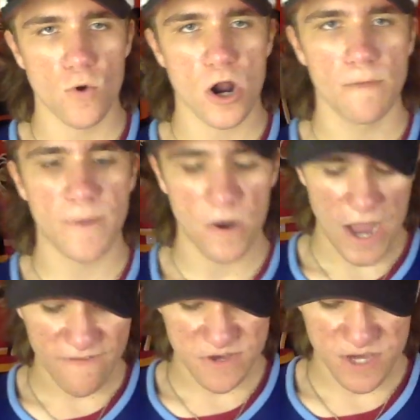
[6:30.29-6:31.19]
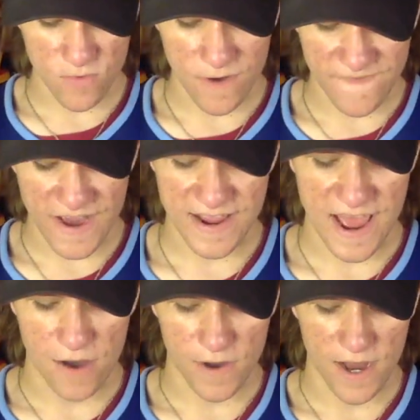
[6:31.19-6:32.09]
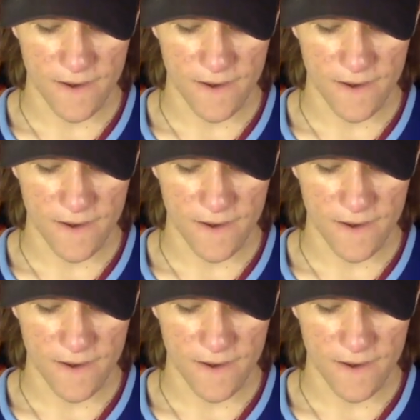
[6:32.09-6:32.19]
world, but obviously we'll find out